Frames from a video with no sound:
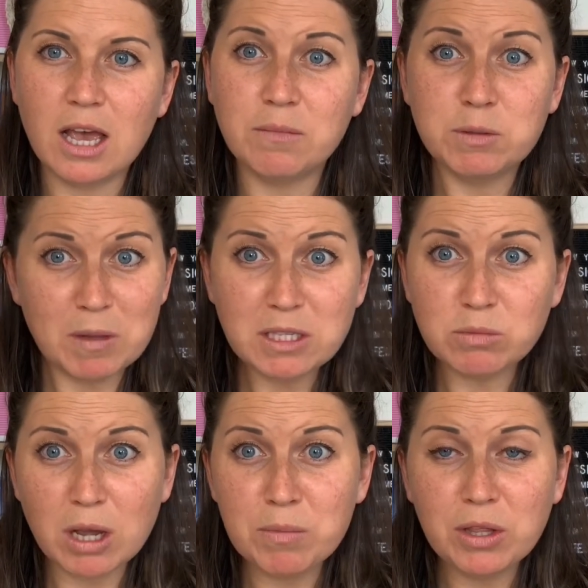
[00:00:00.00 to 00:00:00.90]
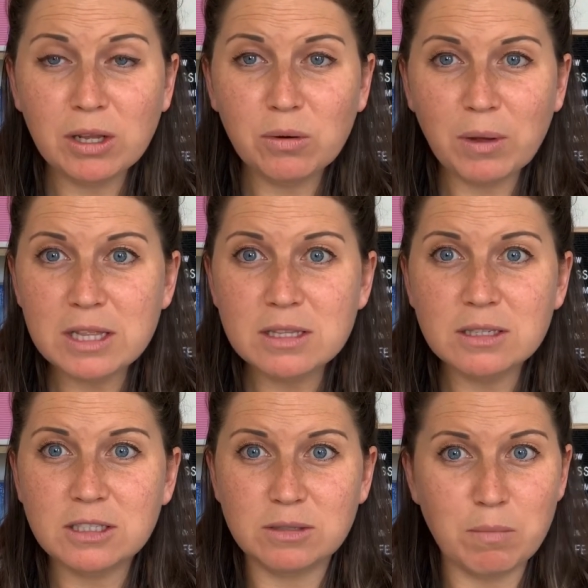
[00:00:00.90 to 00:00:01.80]
spend some time with your little
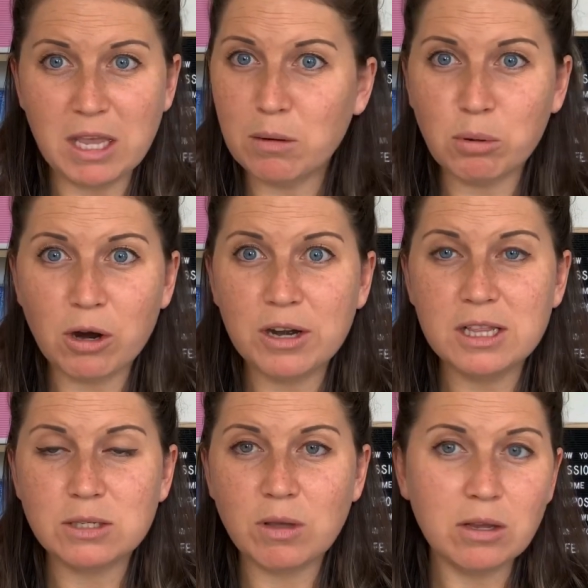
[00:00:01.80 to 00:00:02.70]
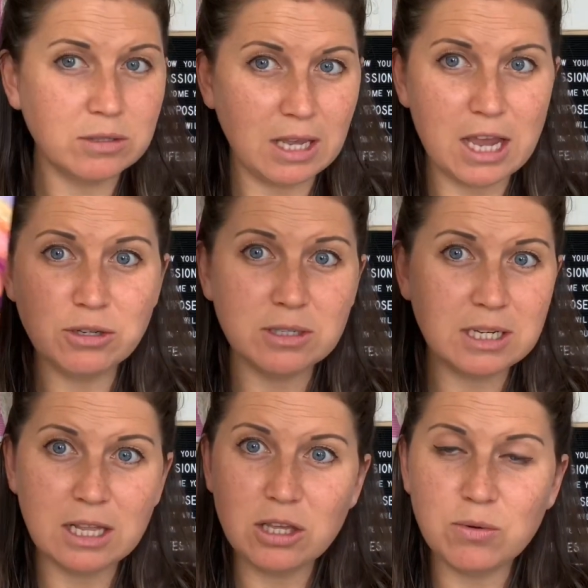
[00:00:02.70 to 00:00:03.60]
ones. Make it a priority this week because the angels are
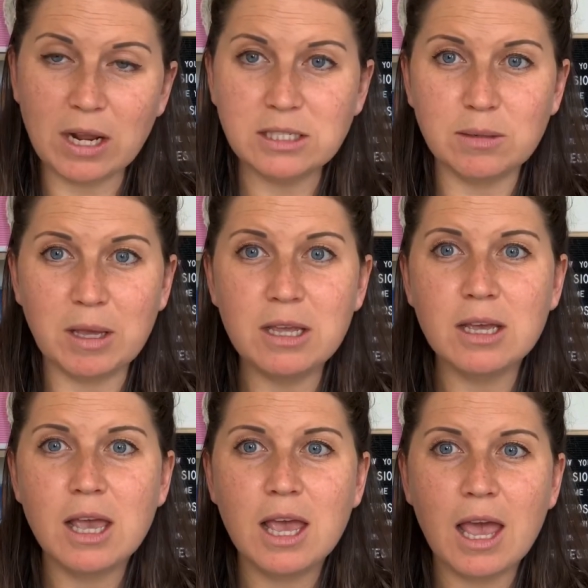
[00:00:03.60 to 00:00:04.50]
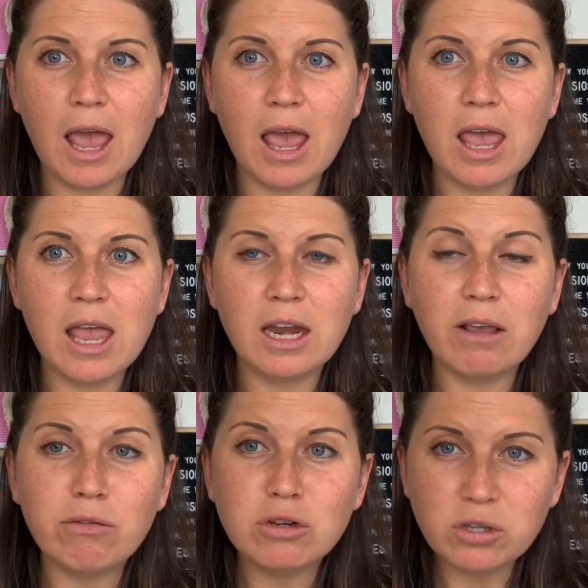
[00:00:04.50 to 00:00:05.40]
telling you it has to be. And if
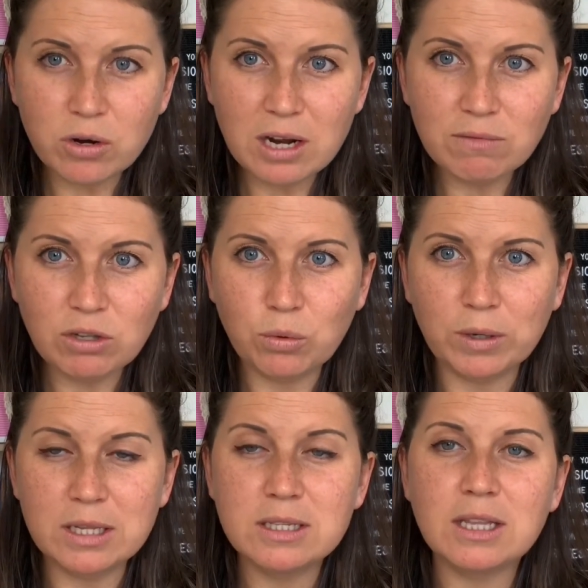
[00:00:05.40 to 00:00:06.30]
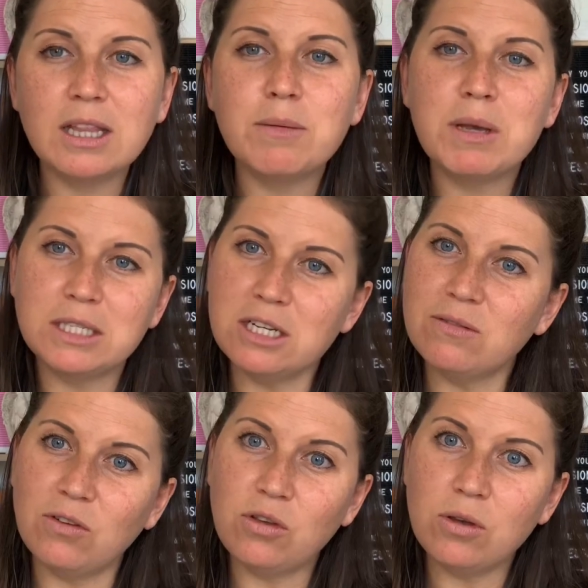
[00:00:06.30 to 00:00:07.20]
you don't have little ones, then the message for
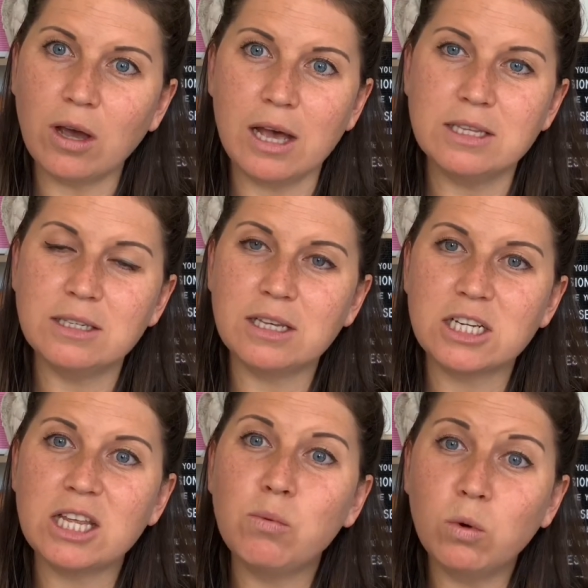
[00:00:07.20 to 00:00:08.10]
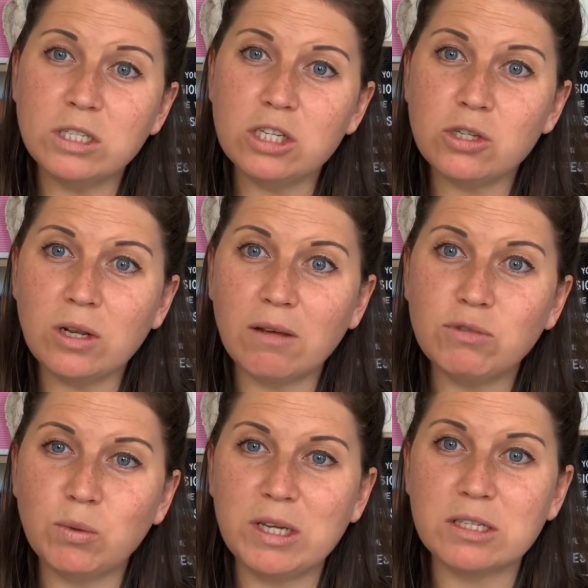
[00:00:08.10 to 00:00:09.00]
you guys is actually, what did you love
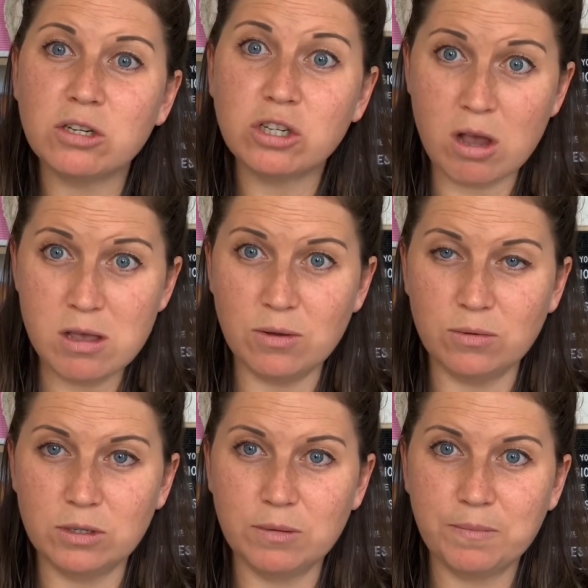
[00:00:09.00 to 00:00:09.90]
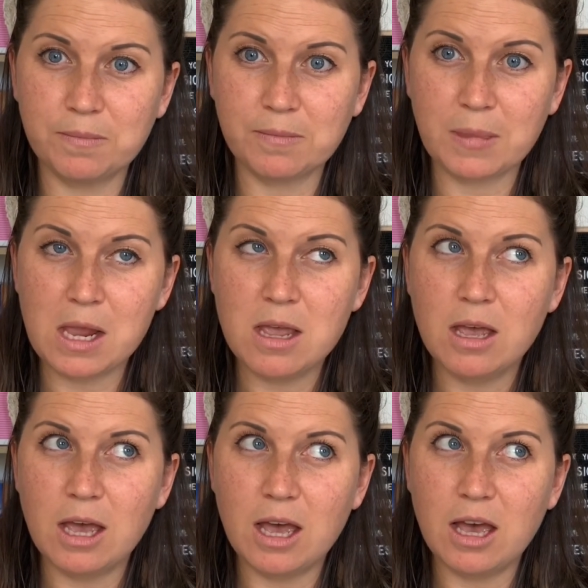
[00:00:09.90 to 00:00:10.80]
doing as a child?
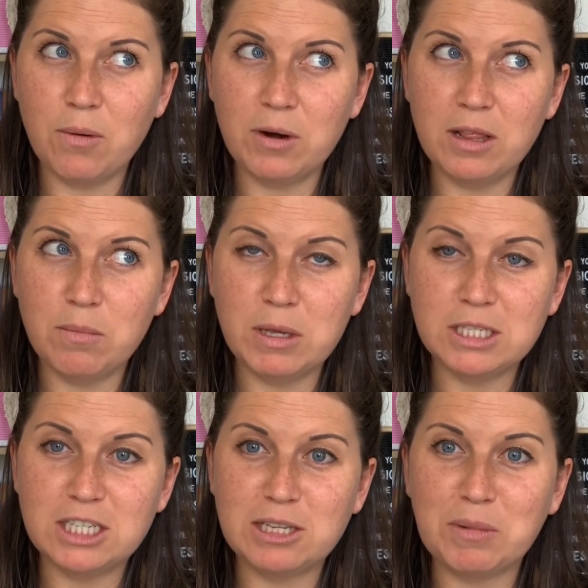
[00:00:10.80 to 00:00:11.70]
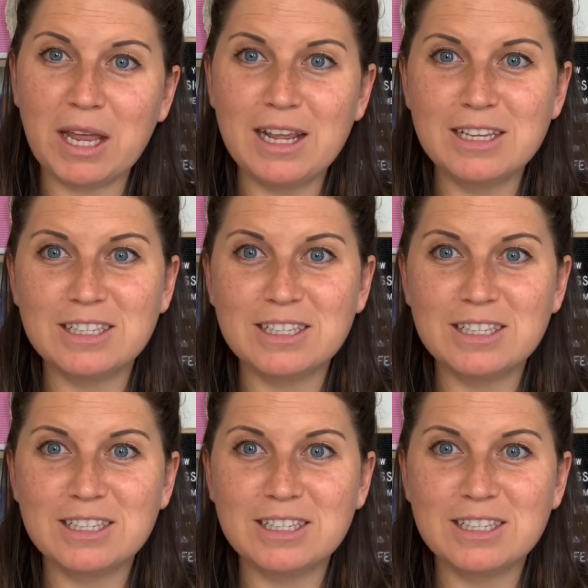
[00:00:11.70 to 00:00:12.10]
One of the messages I'm getting is that